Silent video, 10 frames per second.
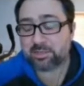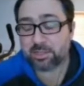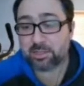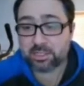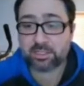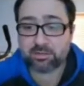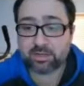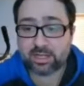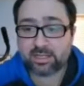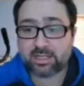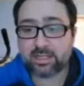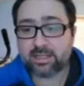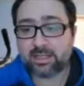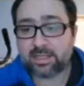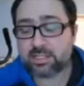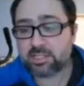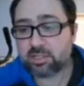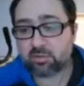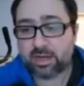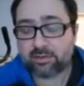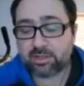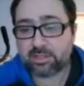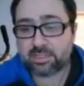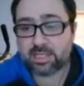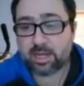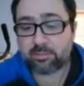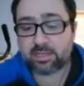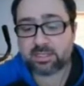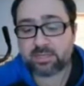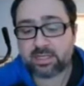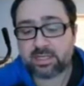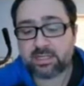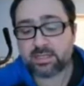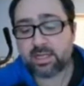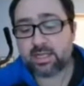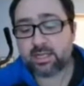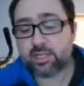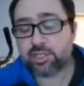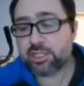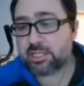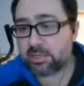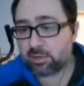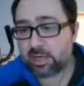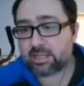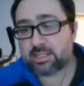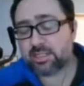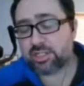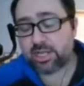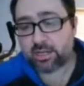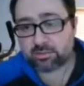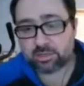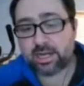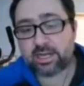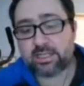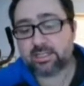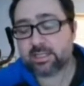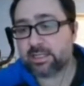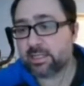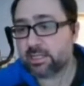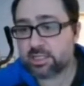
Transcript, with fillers: So they're a good unit, they just don't have a good setup, and it's because GT bosses, Shadow Dragons, like, they